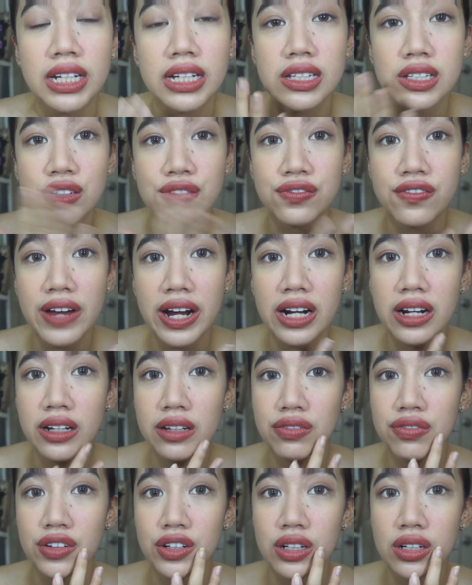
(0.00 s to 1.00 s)
It's
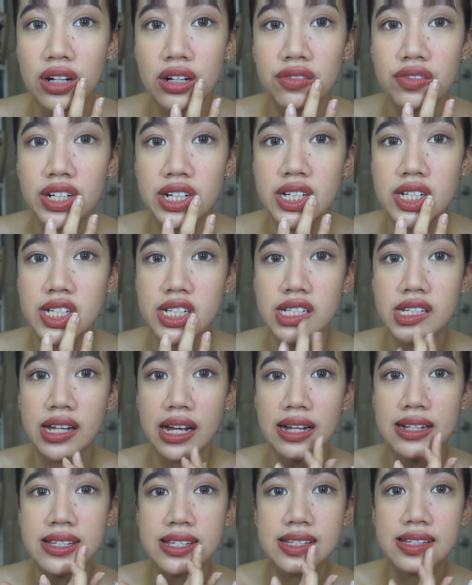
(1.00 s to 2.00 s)
very full coverage. It
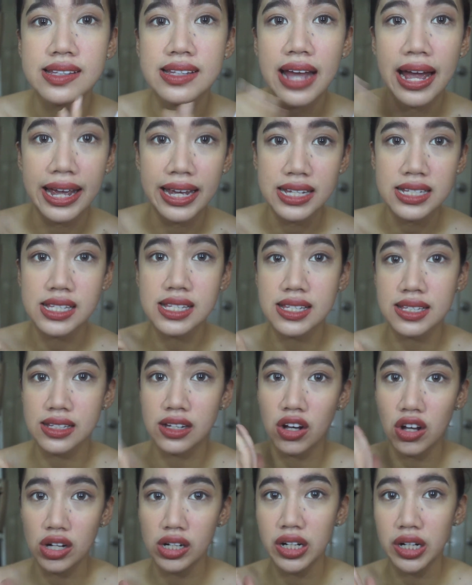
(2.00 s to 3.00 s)
has nice
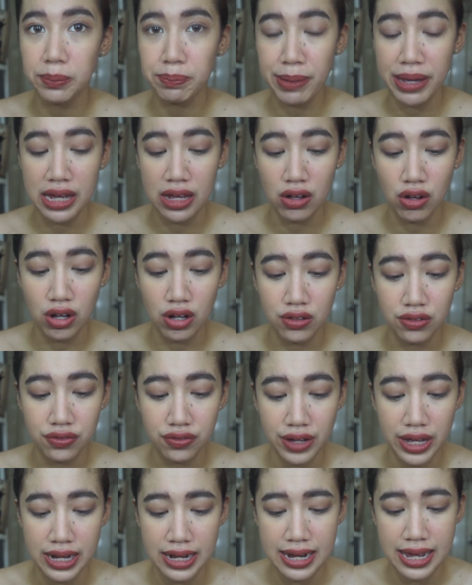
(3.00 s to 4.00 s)
color
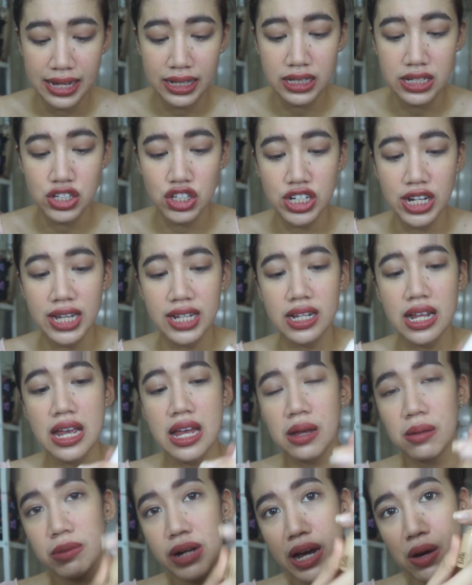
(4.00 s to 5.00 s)
payoff. I like this shade,
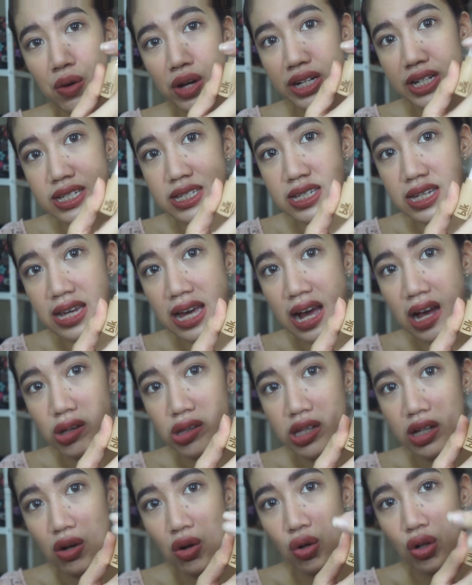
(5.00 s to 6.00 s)
but I wanna see
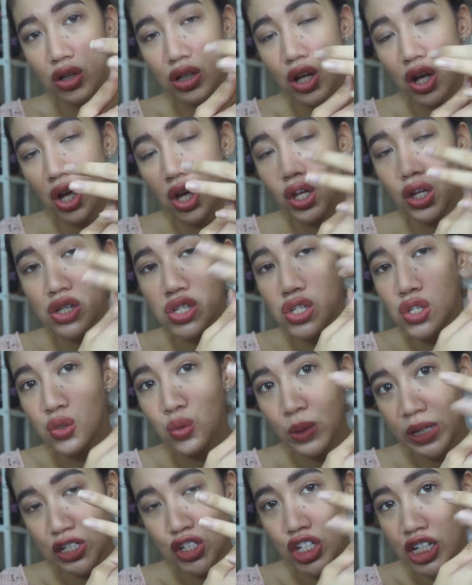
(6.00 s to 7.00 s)
how the whole
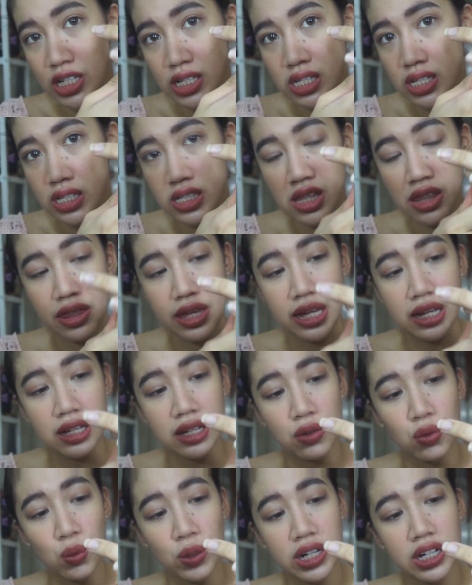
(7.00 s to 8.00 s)
switchy
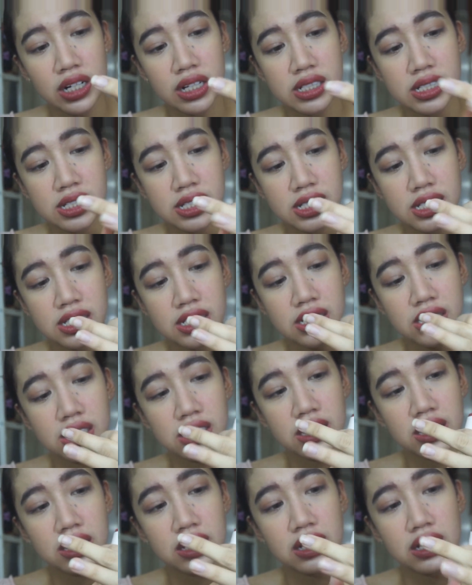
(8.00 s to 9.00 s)
thing works.
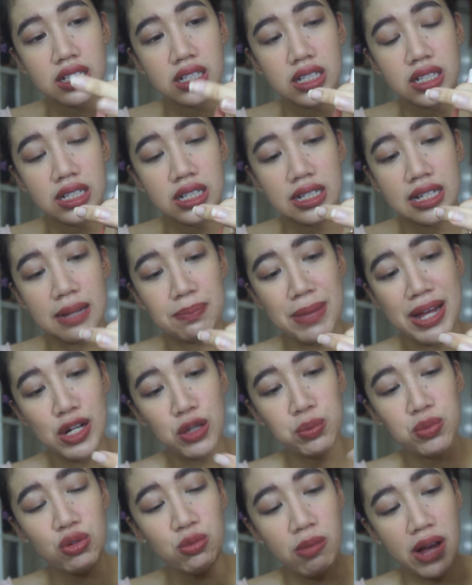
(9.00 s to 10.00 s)

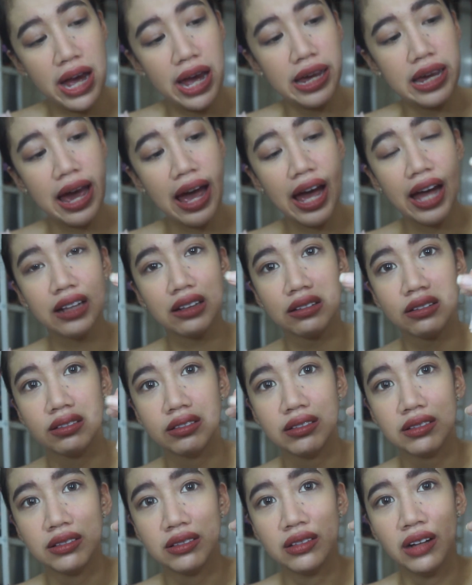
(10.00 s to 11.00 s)
Paano po? Ayan!
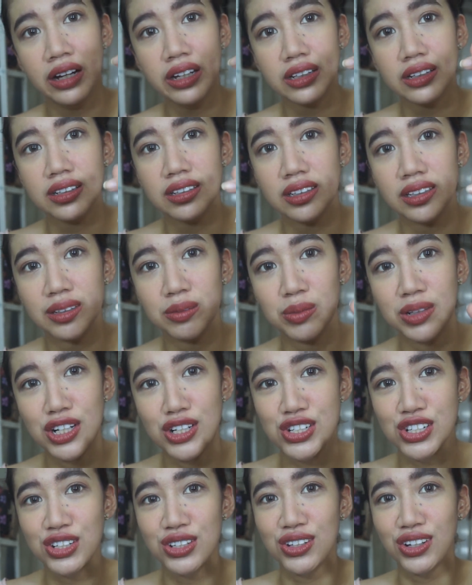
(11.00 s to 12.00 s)
Hoy!
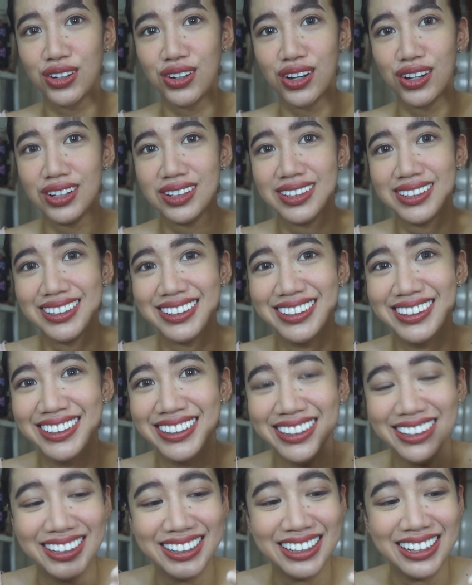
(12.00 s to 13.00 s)
Glosh na tanggal.
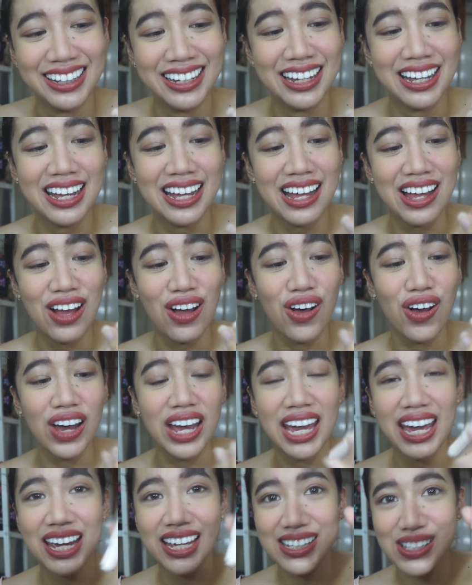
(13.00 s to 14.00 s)

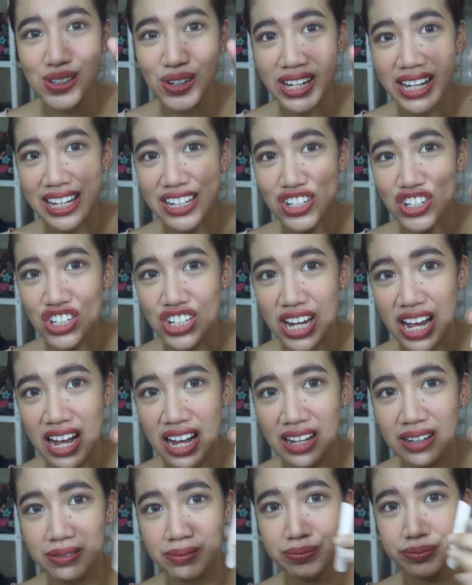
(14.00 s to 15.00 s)
Okay, so ayan
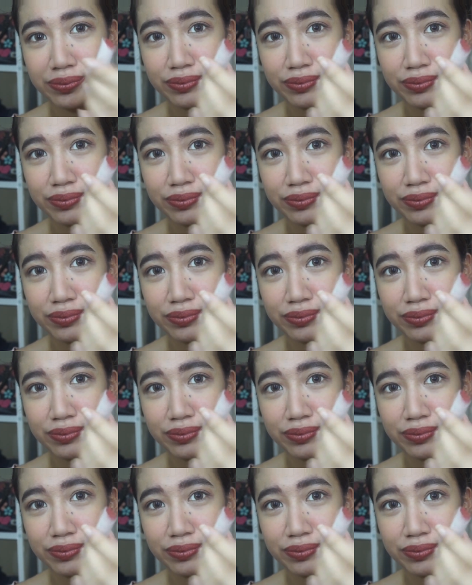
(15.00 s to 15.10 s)
siya.